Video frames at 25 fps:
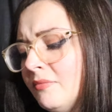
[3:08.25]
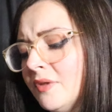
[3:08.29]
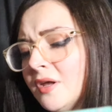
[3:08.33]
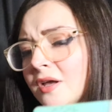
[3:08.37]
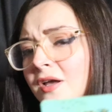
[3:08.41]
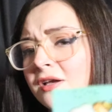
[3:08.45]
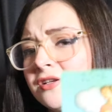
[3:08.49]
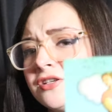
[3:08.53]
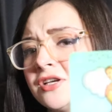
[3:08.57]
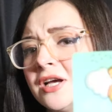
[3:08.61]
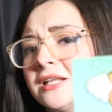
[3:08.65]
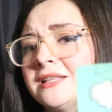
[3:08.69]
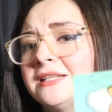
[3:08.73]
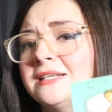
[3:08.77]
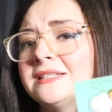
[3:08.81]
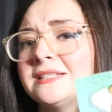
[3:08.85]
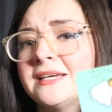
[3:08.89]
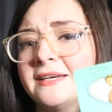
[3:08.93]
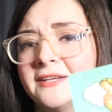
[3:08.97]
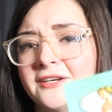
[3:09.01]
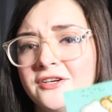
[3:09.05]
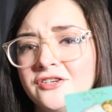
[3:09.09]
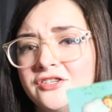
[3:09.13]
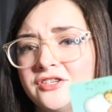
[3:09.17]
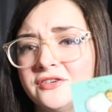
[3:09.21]
because you got this
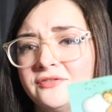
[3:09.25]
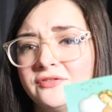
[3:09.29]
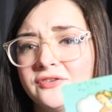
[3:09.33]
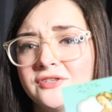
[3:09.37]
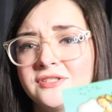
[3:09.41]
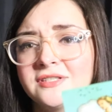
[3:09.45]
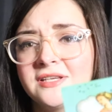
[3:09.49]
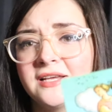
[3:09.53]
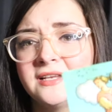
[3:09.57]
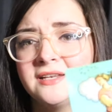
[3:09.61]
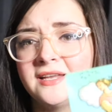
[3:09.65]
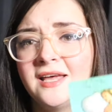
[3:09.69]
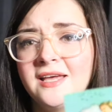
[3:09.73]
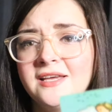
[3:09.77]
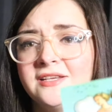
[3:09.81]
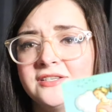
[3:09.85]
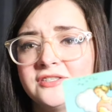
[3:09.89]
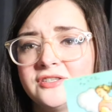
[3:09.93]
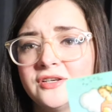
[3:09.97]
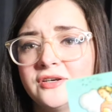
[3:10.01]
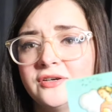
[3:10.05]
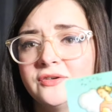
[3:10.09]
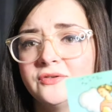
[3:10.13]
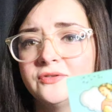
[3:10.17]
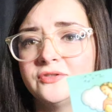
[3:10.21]
energy for Sunday.
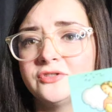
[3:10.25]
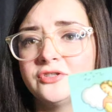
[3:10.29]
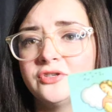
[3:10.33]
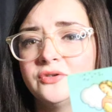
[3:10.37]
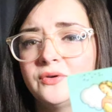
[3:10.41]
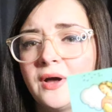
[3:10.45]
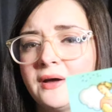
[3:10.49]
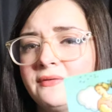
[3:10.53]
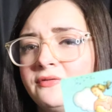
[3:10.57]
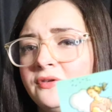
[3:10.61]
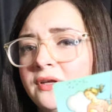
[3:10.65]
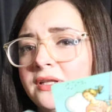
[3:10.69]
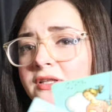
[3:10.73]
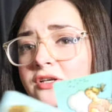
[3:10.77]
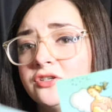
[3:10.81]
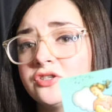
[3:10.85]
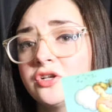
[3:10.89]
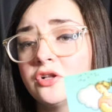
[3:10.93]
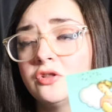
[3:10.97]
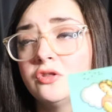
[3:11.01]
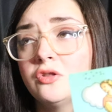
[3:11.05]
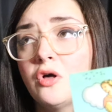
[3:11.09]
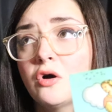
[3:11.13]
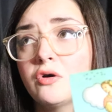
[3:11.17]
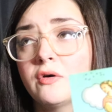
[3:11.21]
So I feel like there's
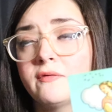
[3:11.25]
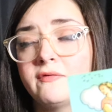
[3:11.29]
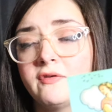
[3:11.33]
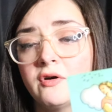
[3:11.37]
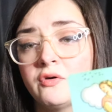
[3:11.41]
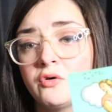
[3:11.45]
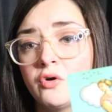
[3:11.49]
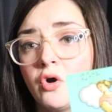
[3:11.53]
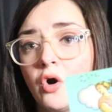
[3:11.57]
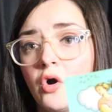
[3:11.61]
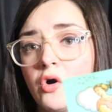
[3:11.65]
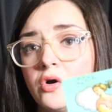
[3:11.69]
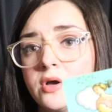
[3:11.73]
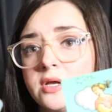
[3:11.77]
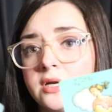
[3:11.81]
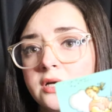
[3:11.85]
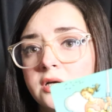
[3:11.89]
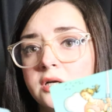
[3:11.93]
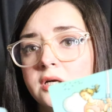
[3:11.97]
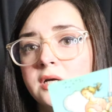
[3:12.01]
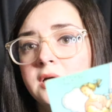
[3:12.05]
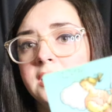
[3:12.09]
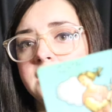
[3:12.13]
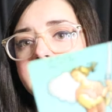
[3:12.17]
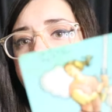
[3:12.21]
a long phone call here.